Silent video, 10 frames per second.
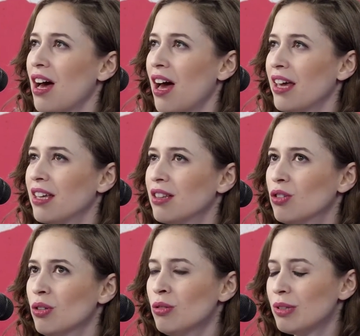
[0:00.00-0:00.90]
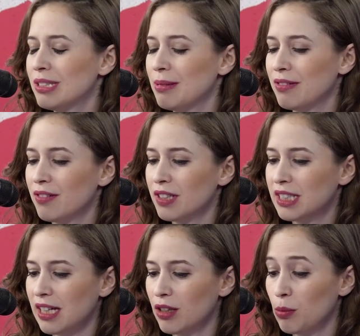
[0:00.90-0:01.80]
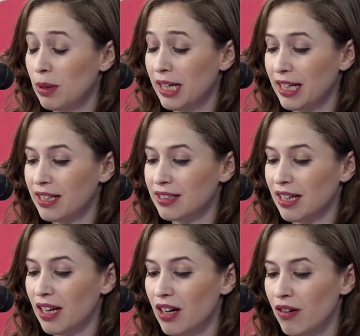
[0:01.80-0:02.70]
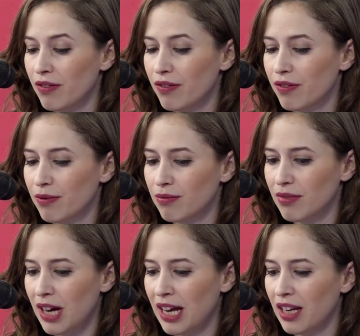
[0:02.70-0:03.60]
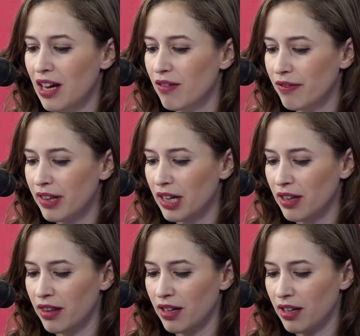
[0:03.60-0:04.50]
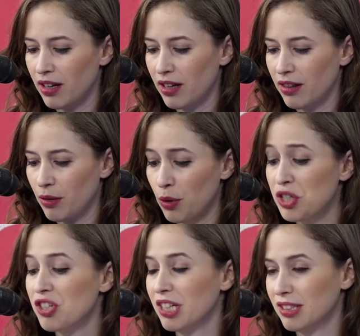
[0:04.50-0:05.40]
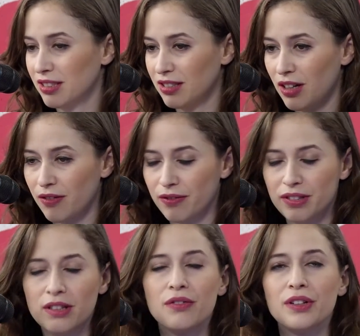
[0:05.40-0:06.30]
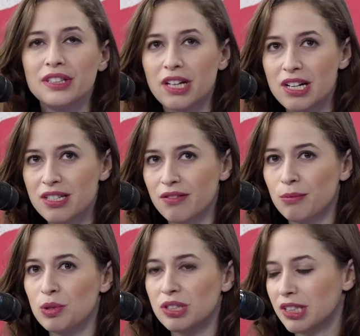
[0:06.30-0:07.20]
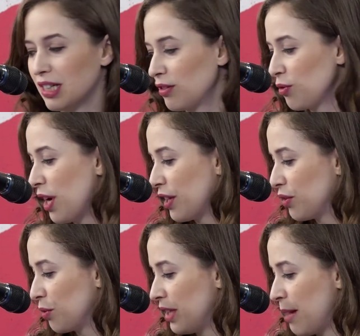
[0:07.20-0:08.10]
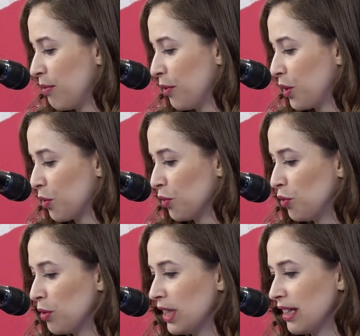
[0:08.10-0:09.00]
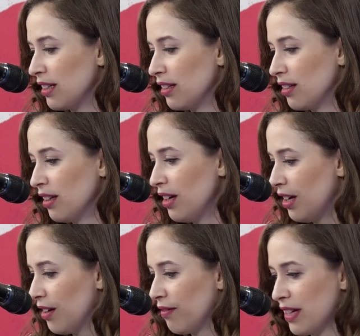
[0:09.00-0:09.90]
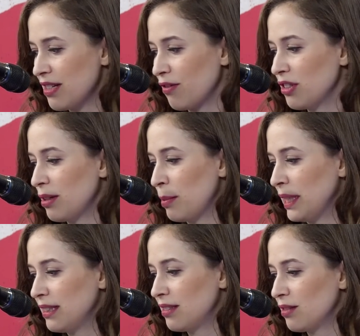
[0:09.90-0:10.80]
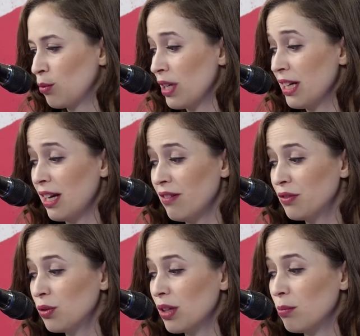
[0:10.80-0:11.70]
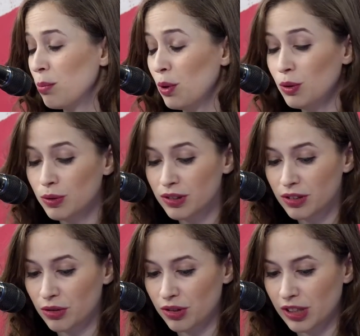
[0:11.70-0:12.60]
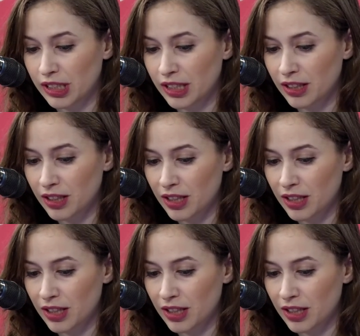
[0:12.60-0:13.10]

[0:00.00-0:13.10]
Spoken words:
I don't know what's my favorite style to play, because I love the richness of different kinds of music and trying to adapt the recorder to it and vice versa. But what I love to compose usually,